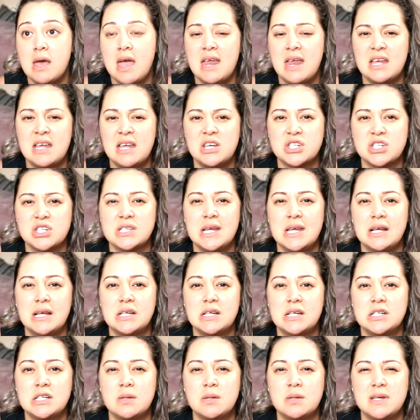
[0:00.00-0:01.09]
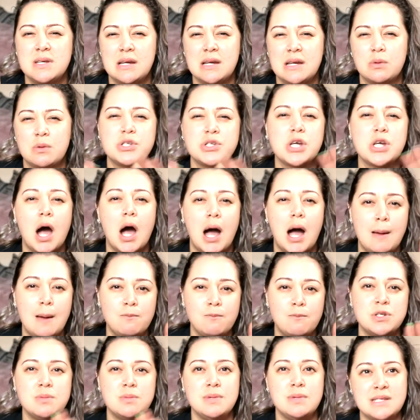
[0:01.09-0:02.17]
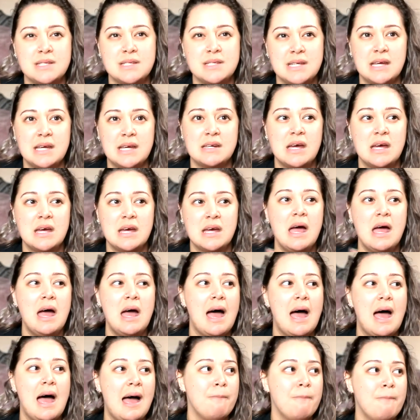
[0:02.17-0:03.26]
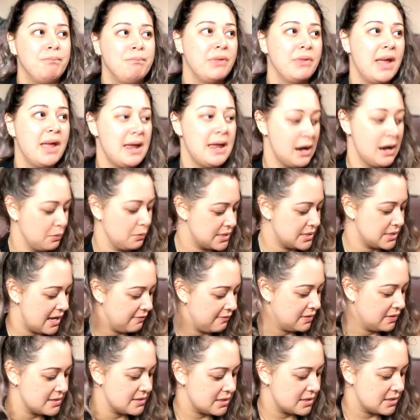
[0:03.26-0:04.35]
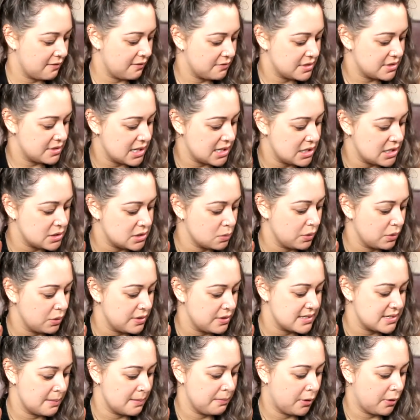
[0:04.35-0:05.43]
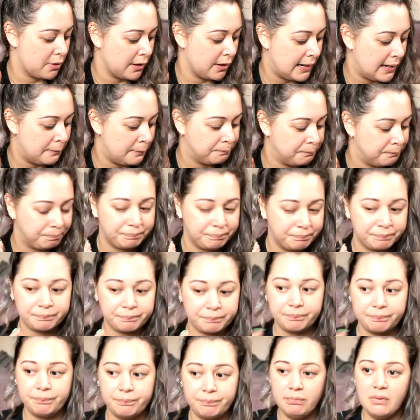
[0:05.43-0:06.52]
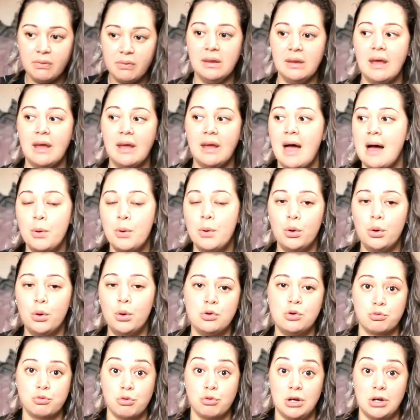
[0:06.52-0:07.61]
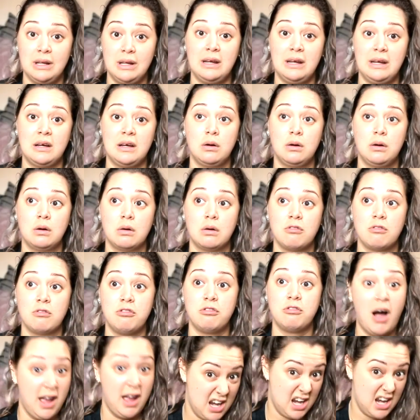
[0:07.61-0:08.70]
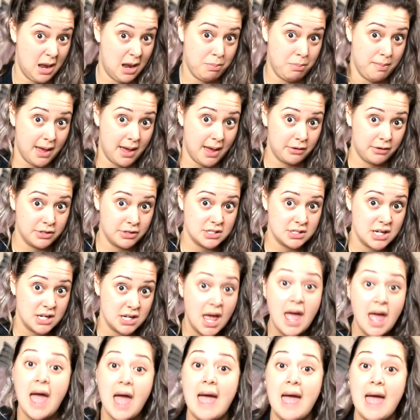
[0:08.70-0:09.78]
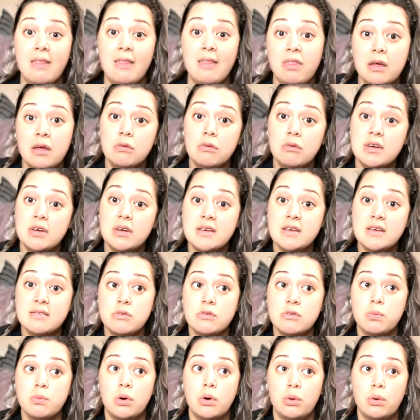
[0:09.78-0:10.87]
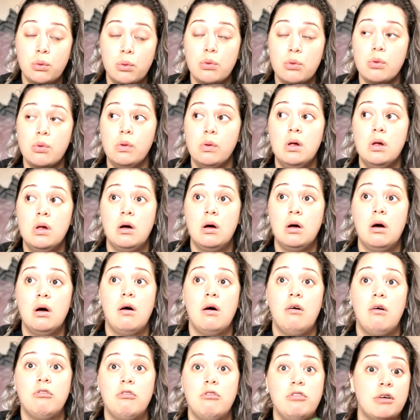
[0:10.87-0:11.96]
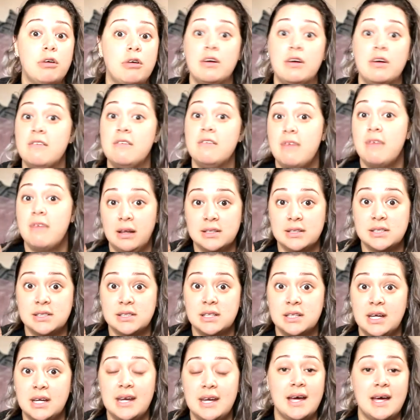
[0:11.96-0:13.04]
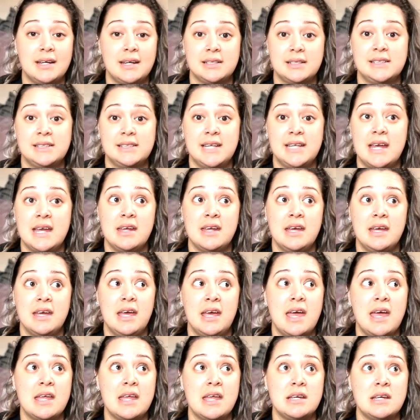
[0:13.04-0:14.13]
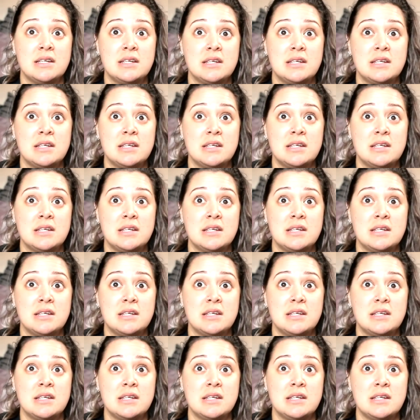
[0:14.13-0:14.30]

it just needed to be said. It was time to be said. And I was having this conversation with somebody who was really fired up about it, and their reasons were all very valid and understanding, and